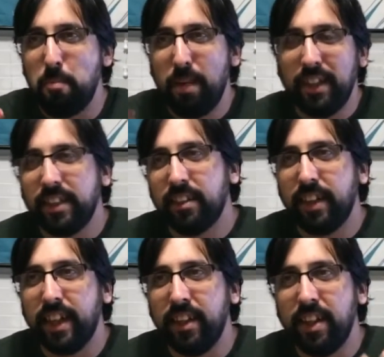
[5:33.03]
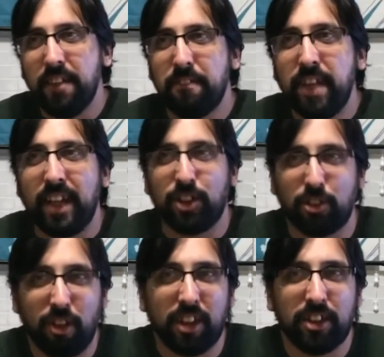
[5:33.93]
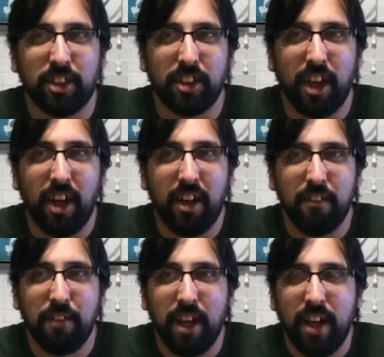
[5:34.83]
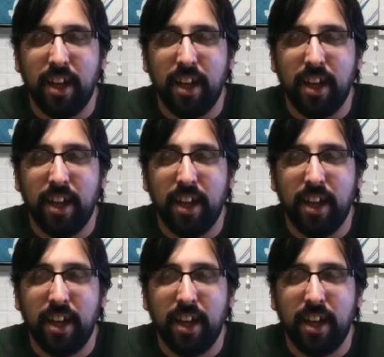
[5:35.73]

basically lift that structure of